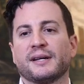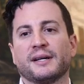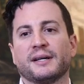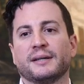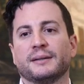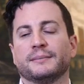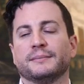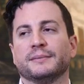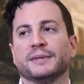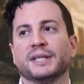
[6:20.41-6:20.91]

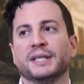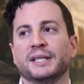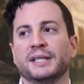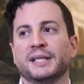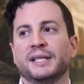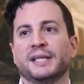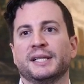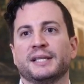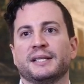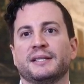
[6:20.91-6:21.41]
um,
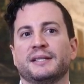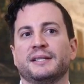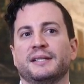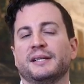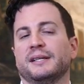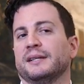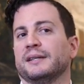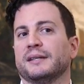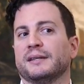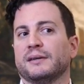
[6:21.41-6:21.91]

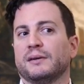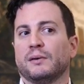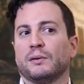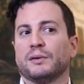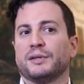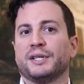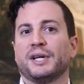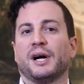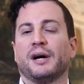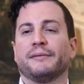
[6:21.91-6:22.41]
the,
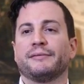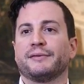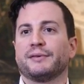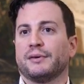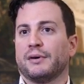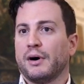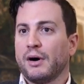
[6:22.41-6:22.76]
all the after